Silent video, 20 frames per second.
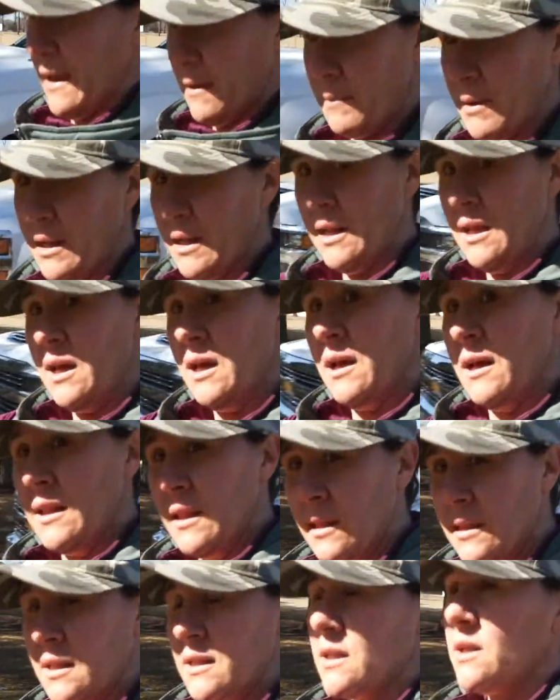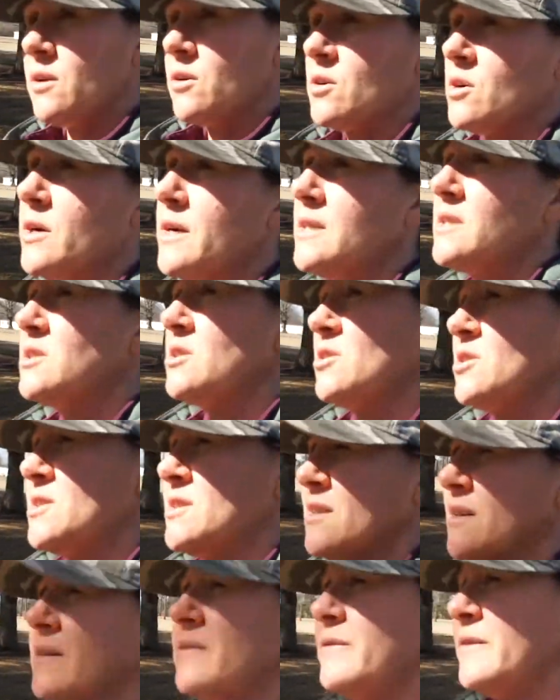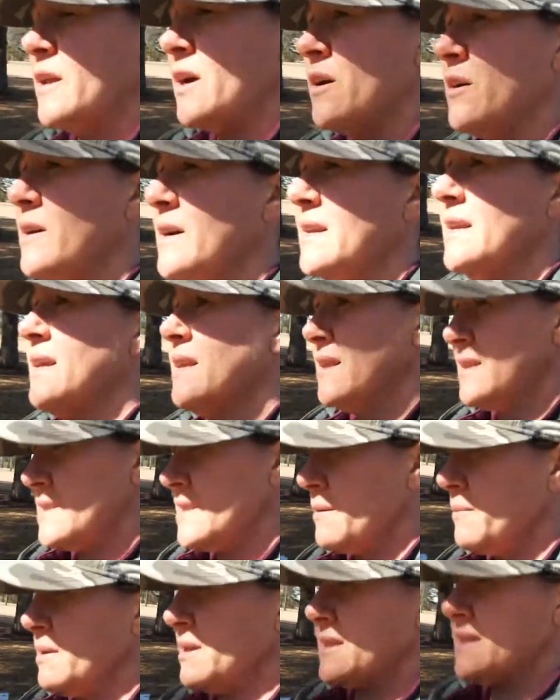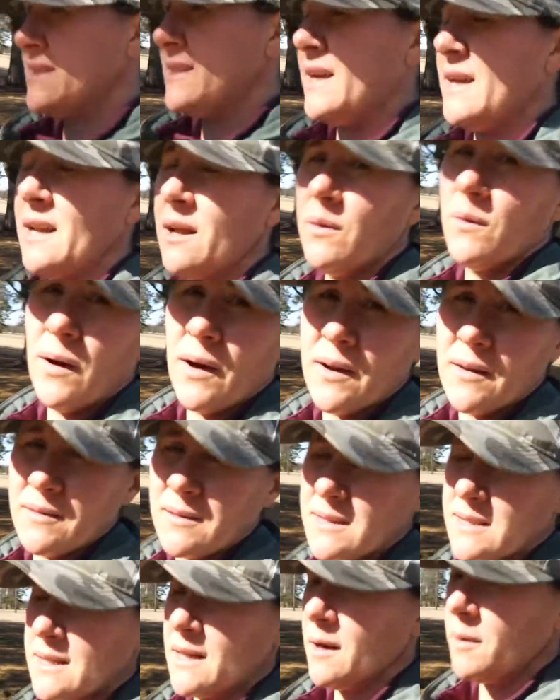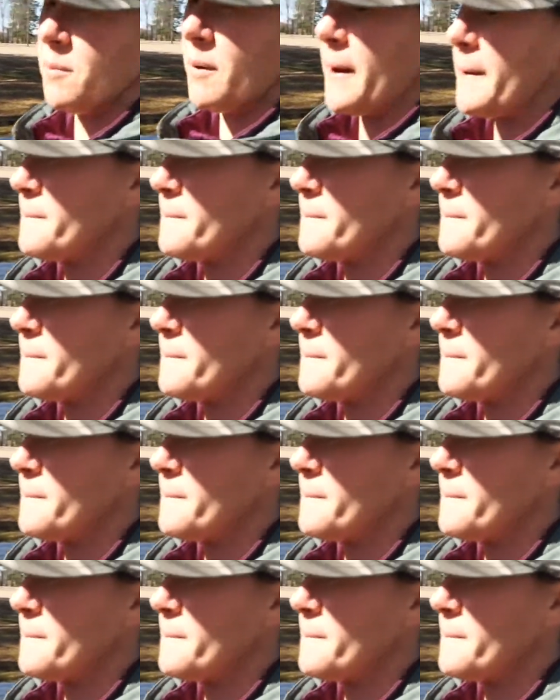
I mean, the little creeks are still flowing and some of the standing water was there, but